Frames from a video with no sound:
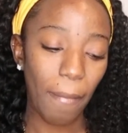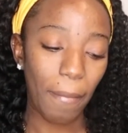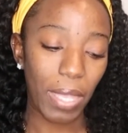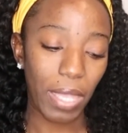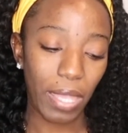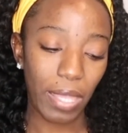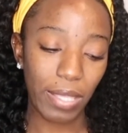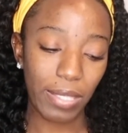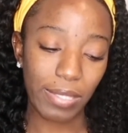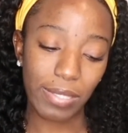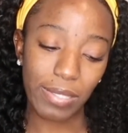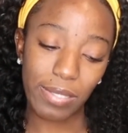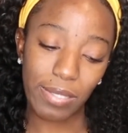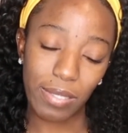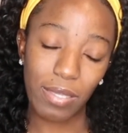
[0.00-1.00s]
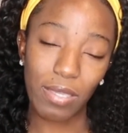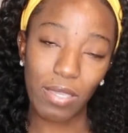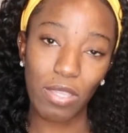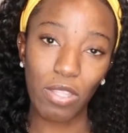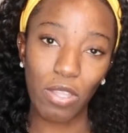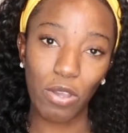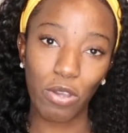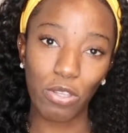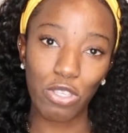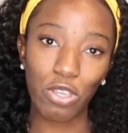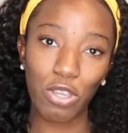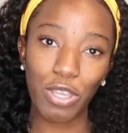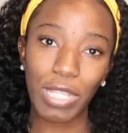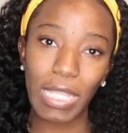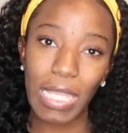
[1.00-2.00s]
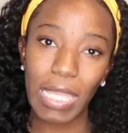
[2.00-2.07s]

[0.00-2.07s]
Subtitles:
because you know, you could